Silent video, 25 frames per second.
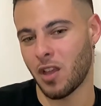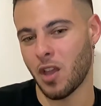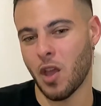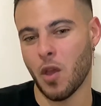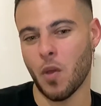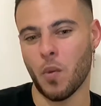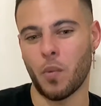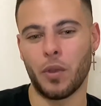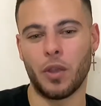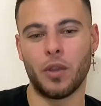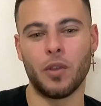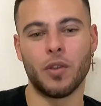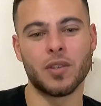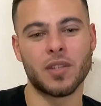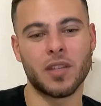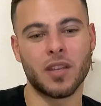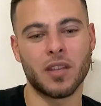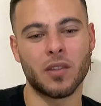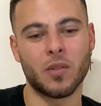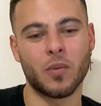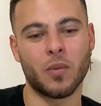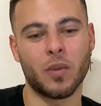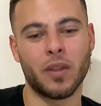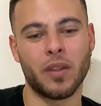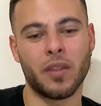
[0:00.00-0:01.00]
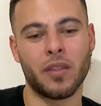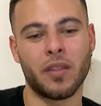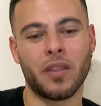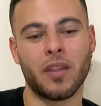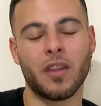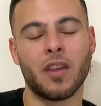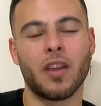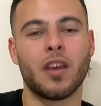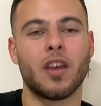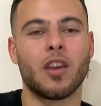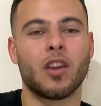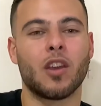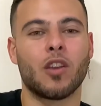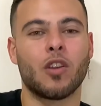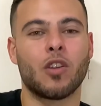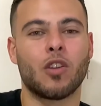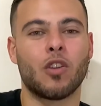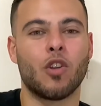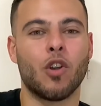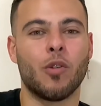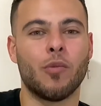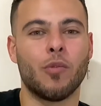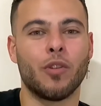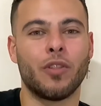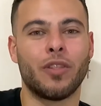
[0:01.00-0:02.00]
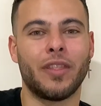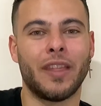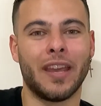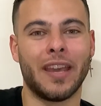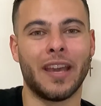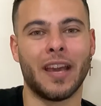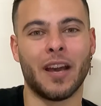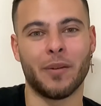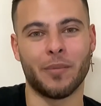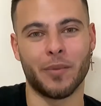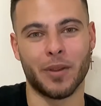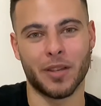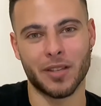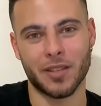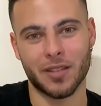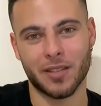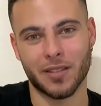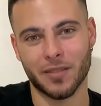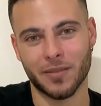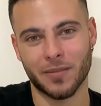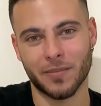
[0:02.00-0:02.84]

We use it with ¿Cómo te llamas?